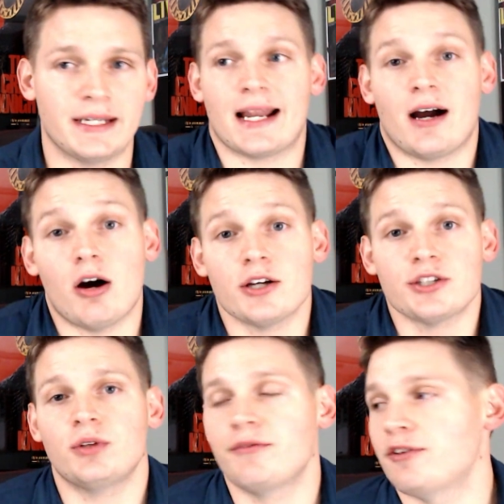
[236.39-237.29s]
And I also
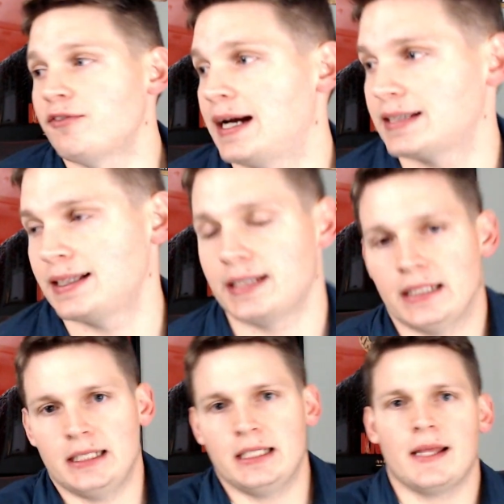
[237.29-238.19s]
love the fact that
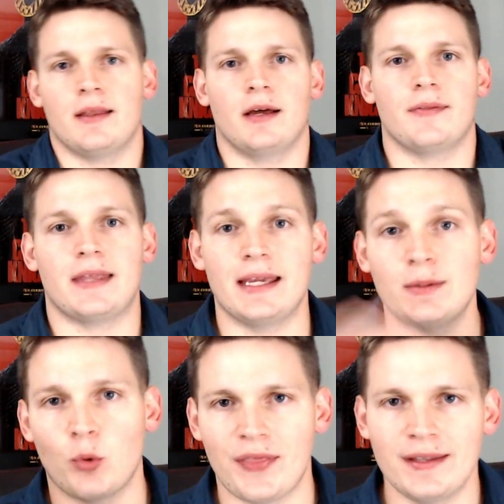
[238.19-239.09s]

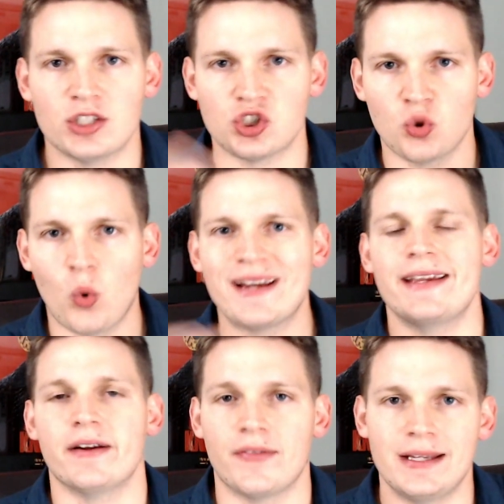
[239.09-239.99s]
within the story
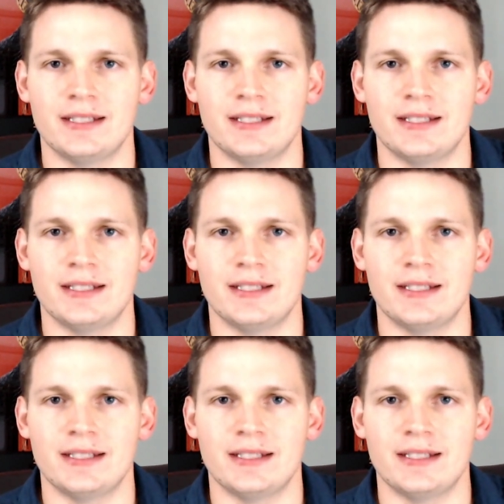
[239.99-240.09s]
here, they did